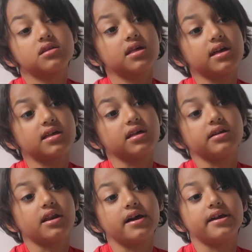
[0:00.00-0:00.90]

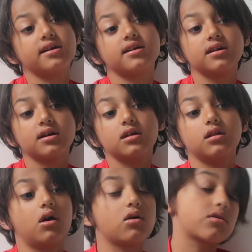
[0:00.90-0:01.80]
taking like
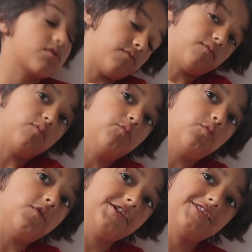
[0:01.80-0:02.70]
lots of
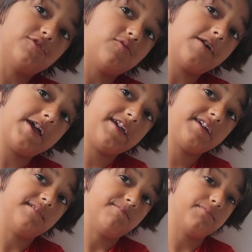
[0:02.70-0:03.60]
wood
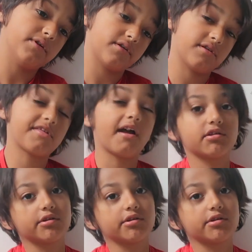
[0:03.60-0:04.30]
away because that